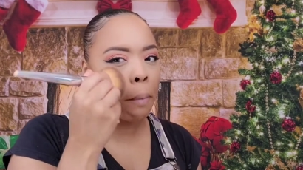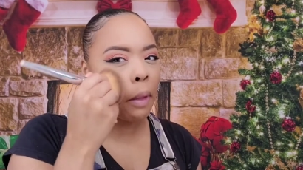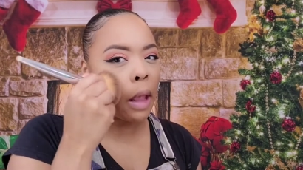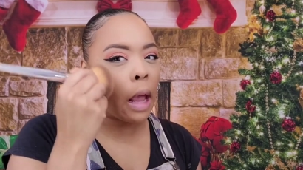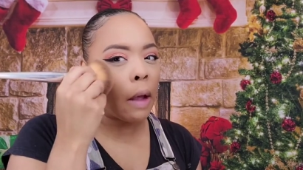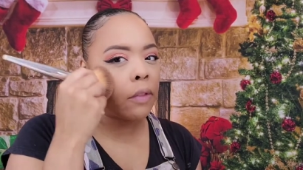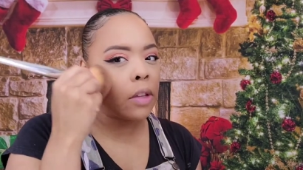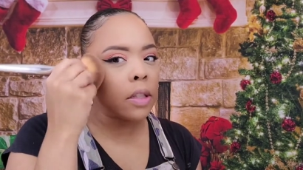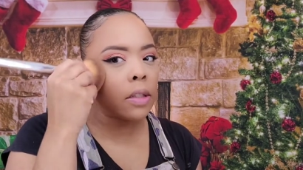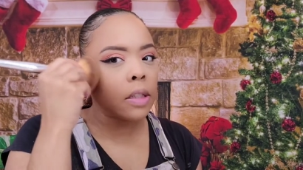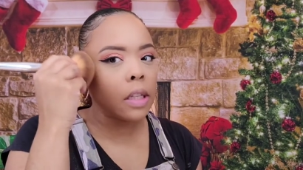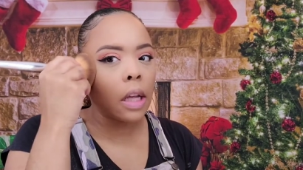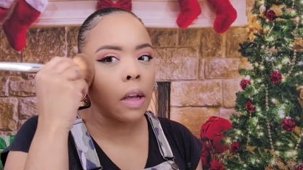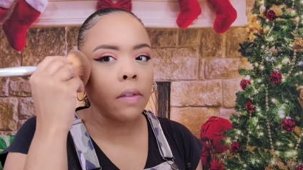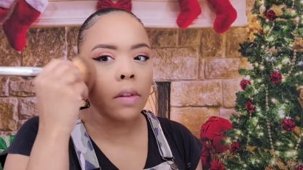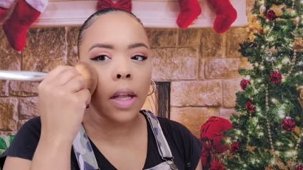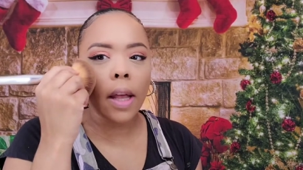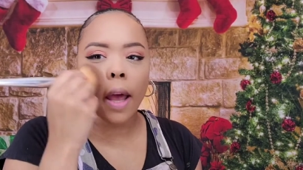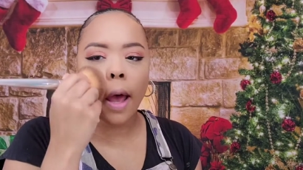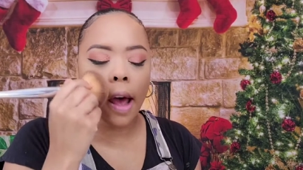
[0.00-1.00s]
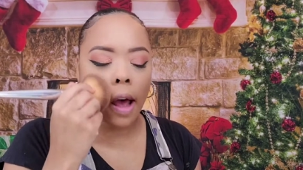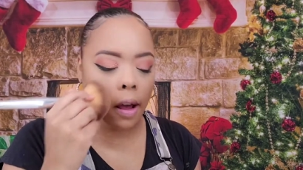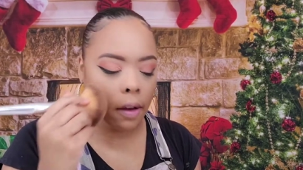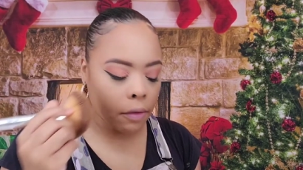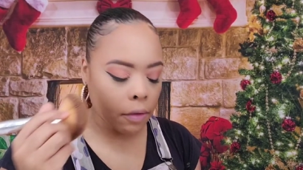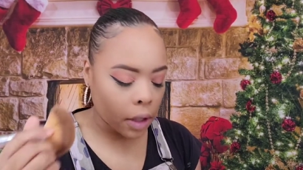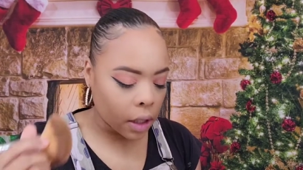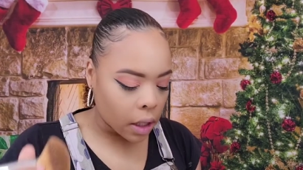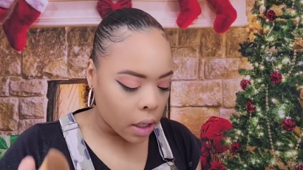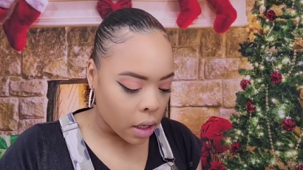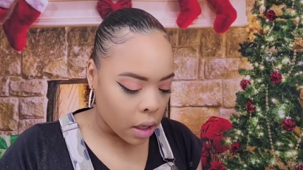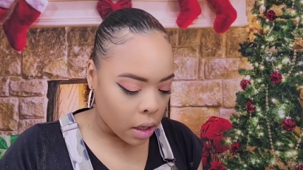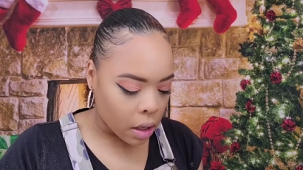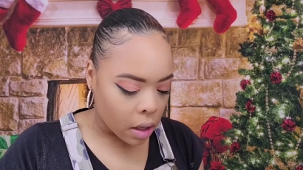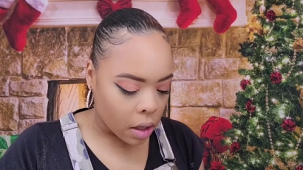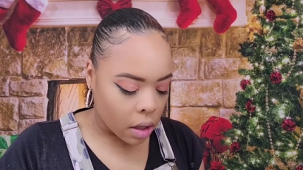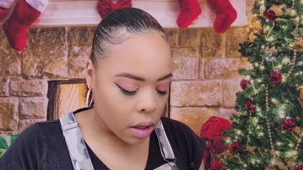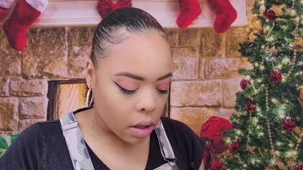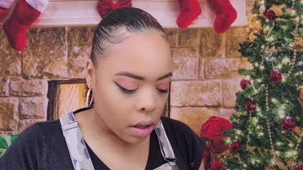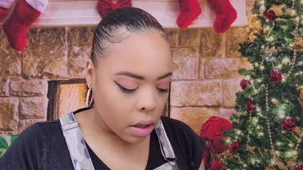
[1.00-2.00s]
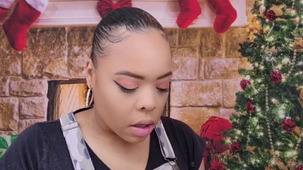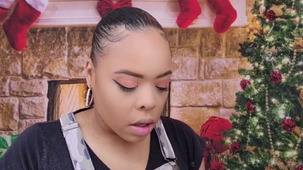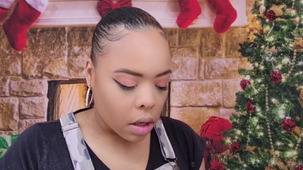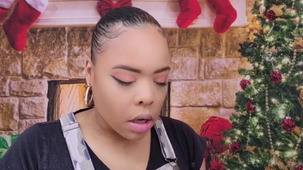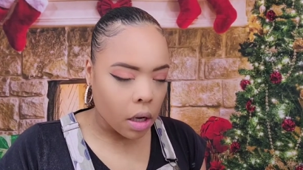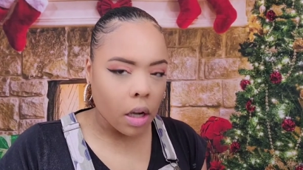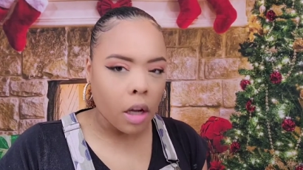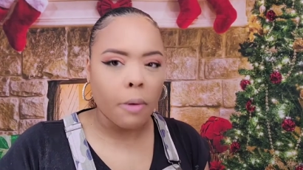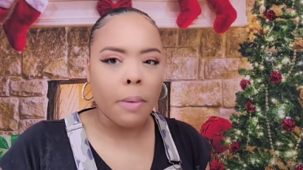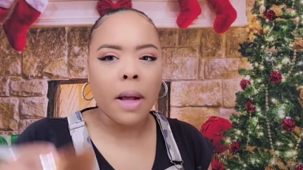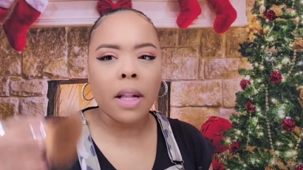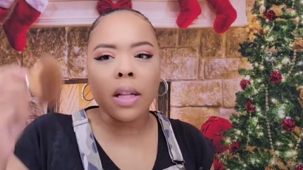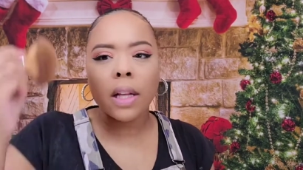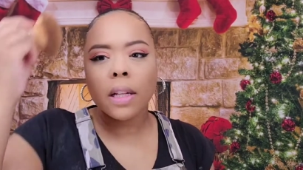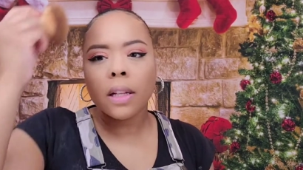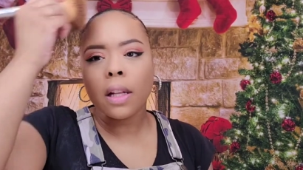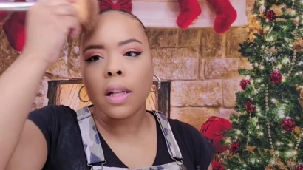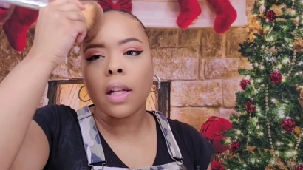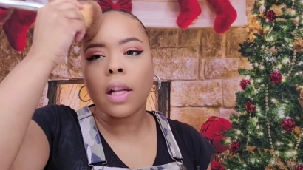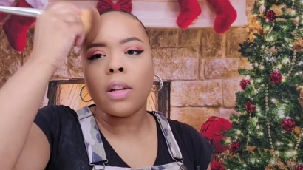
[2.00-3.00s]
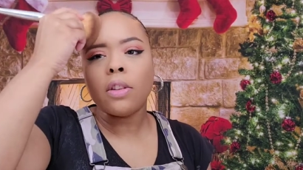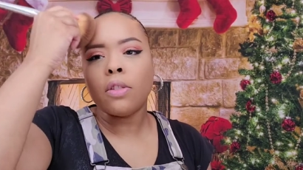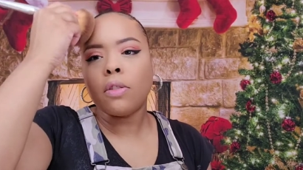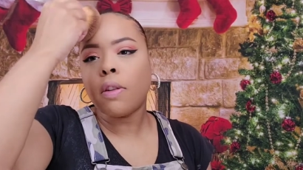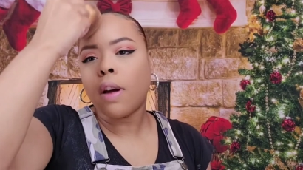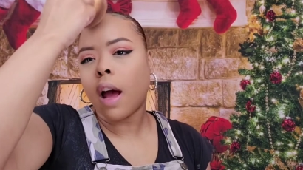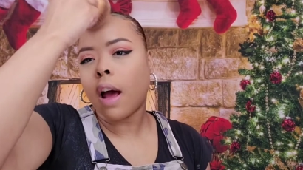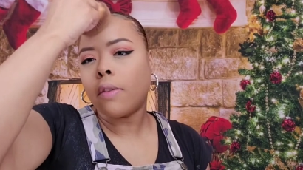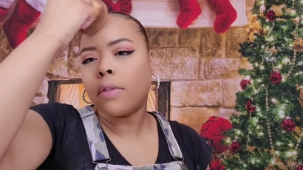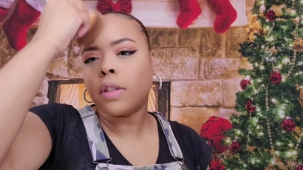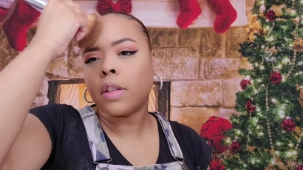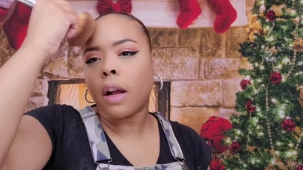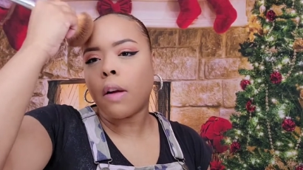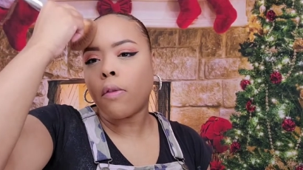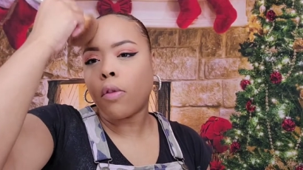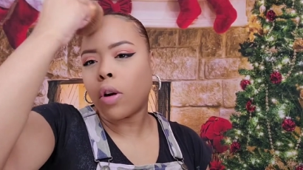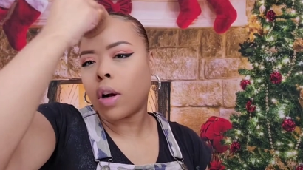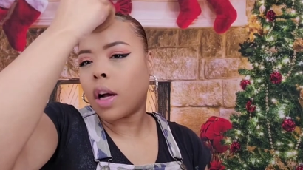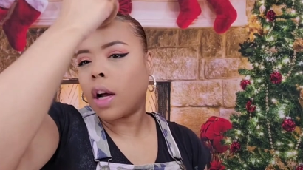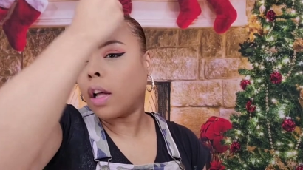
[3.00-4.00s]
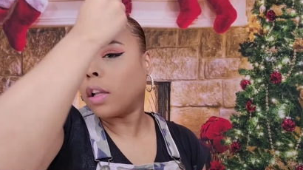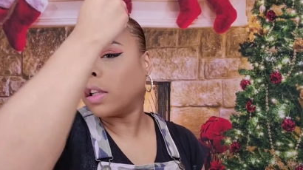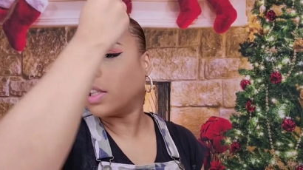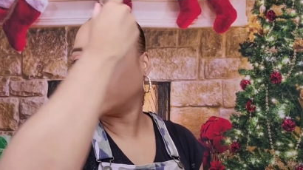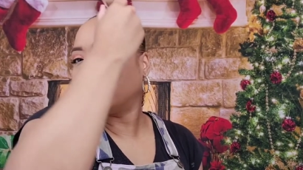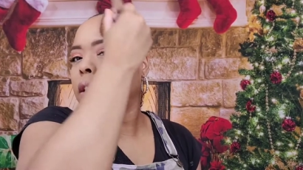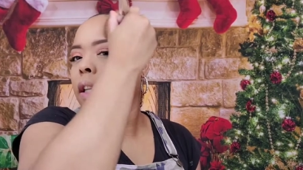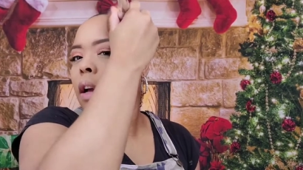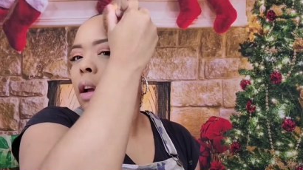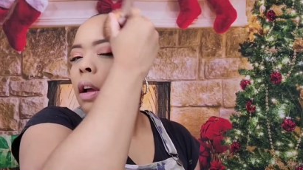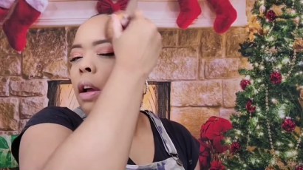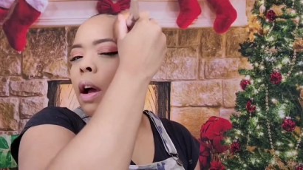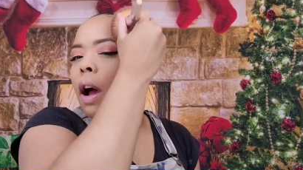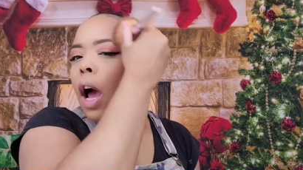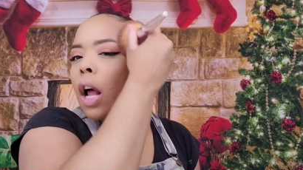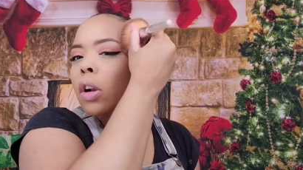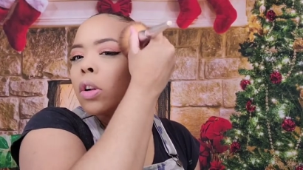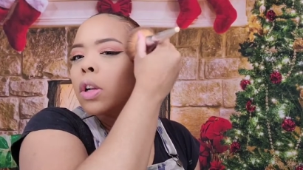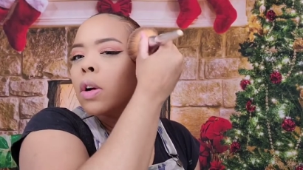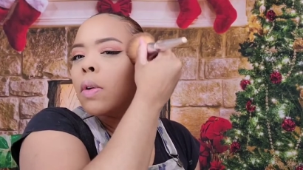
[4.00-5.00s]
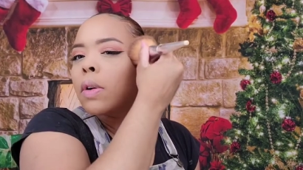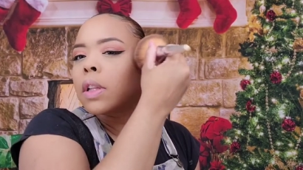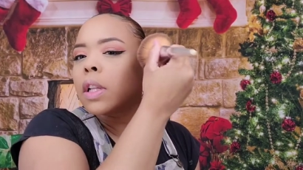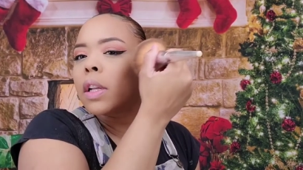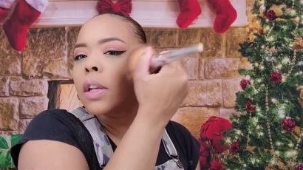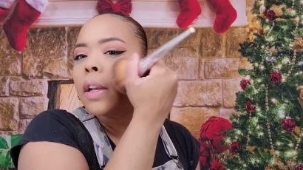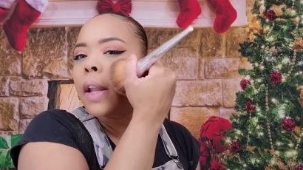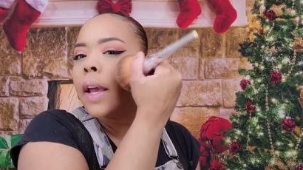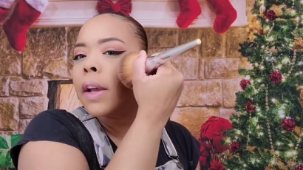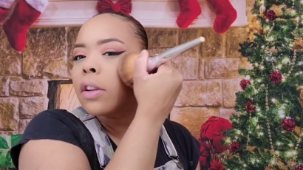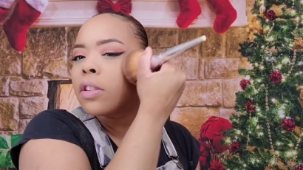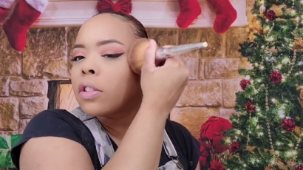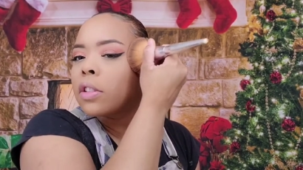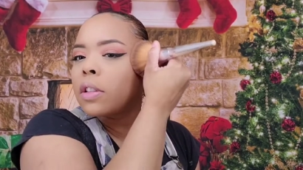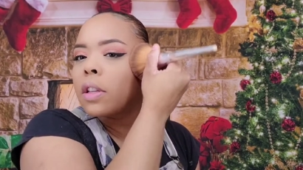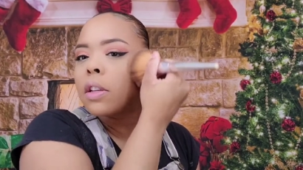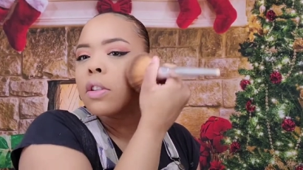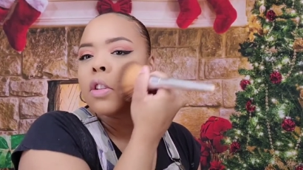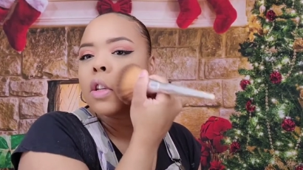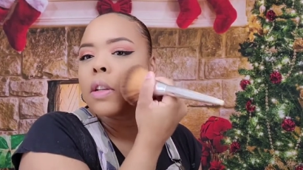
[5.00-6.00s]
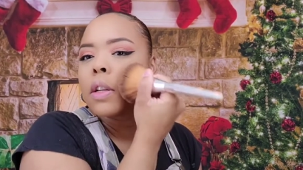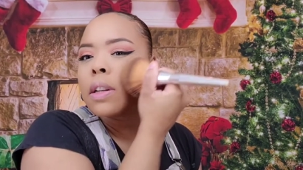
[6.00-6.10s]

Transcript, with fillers: I have to see if they have, um, I think that they do have several colors. I don't know what the next sh